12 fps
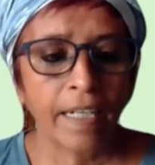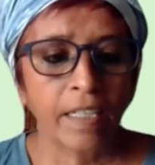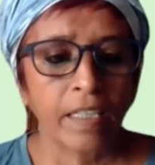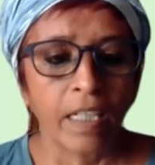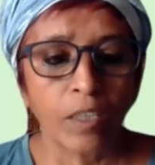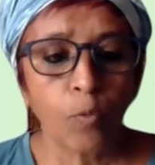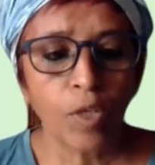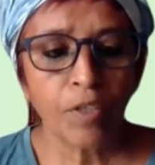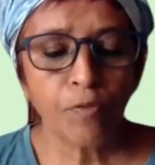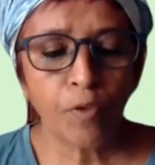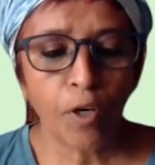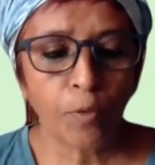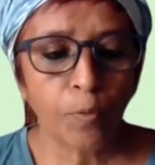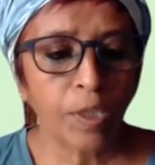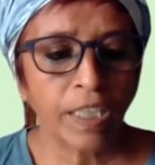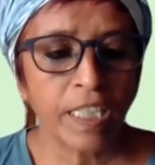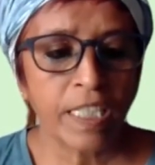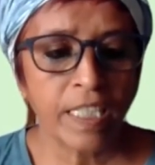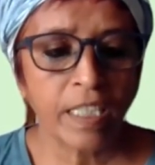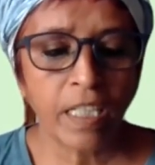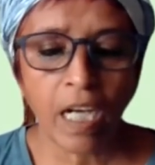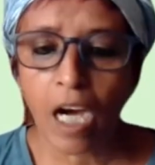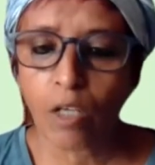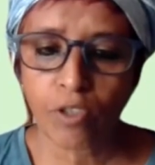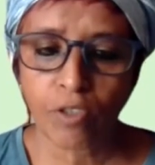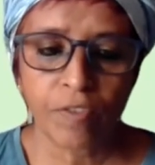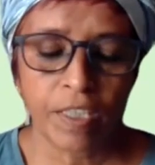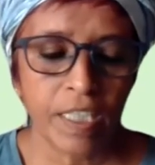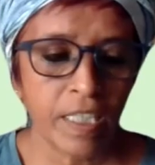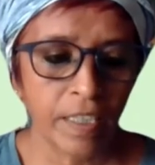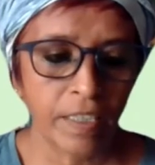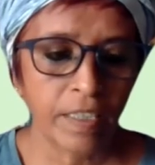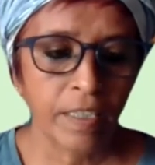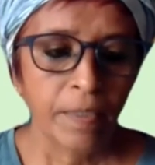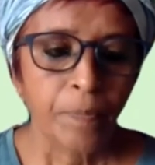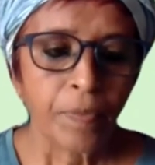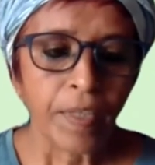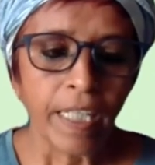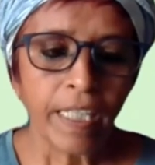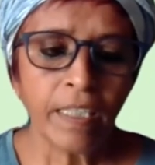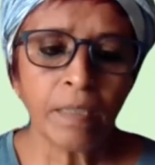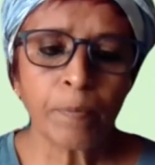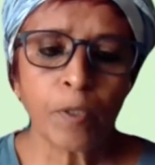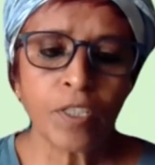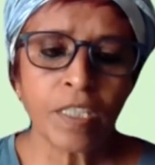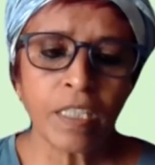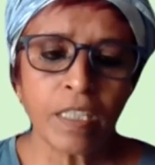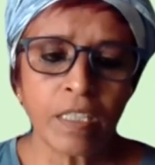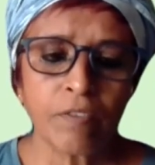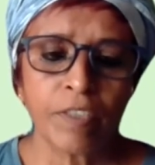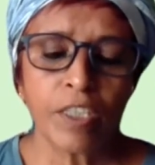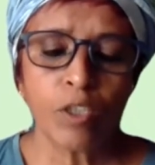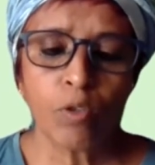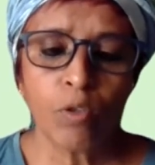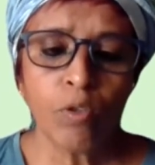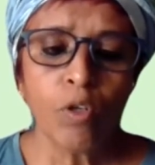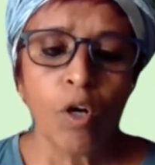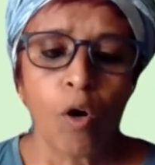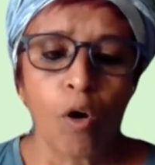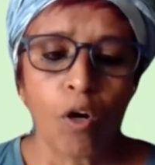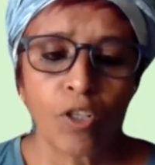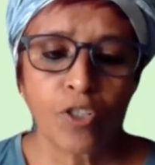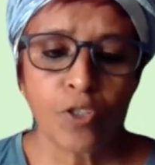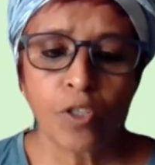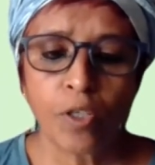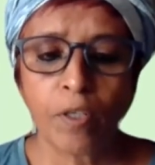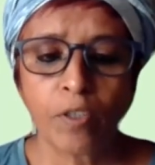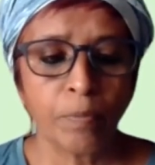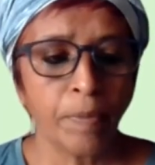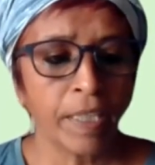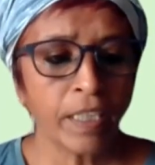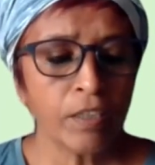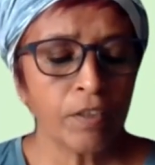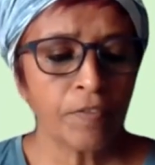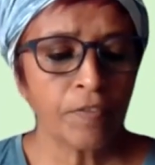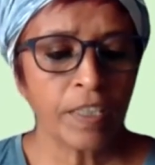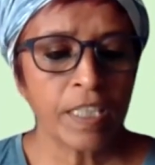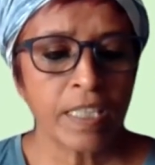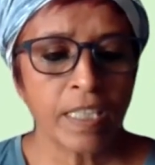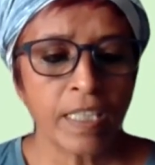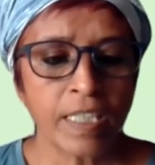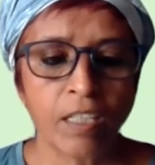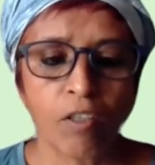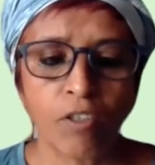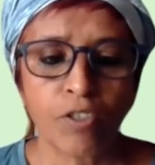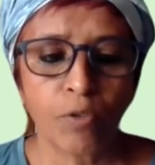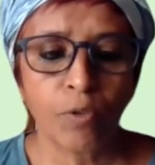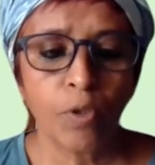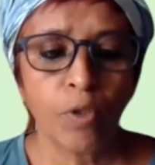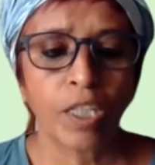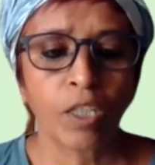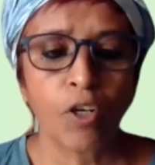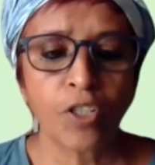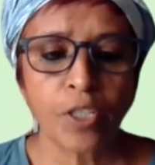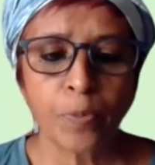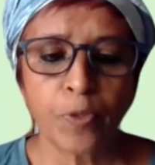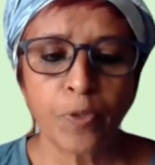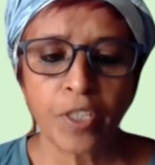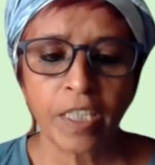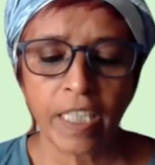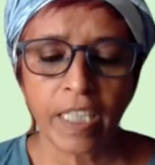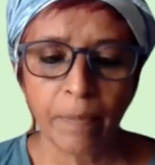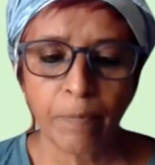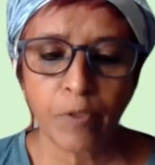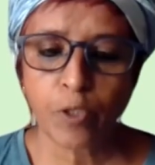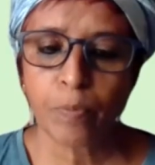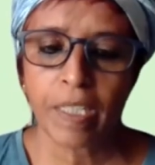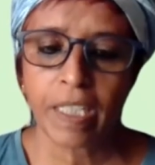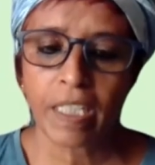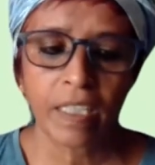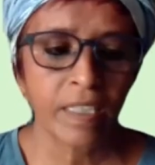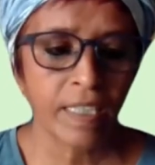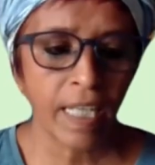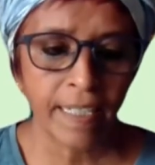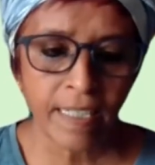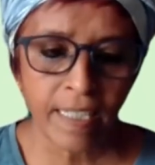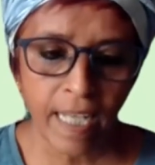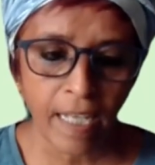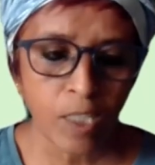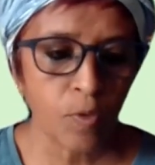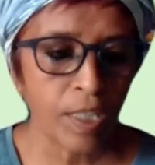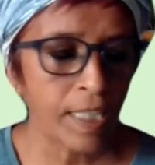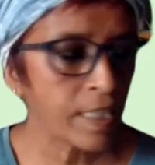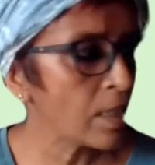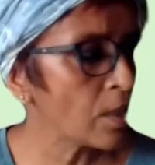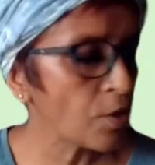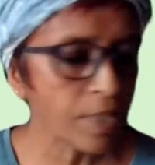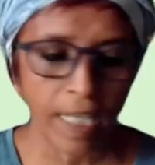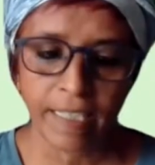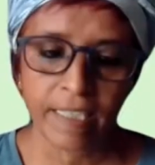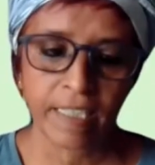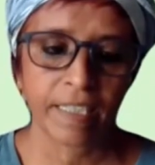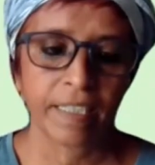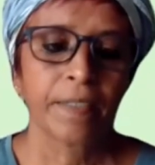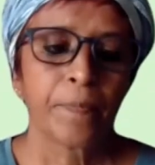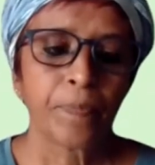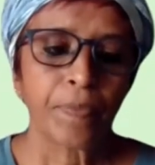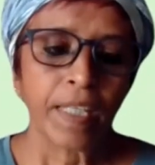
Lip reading: and the way forward they seek out of the research. In the process, we know also about the making of the research and also the contribution it aims to make in science as well as in society.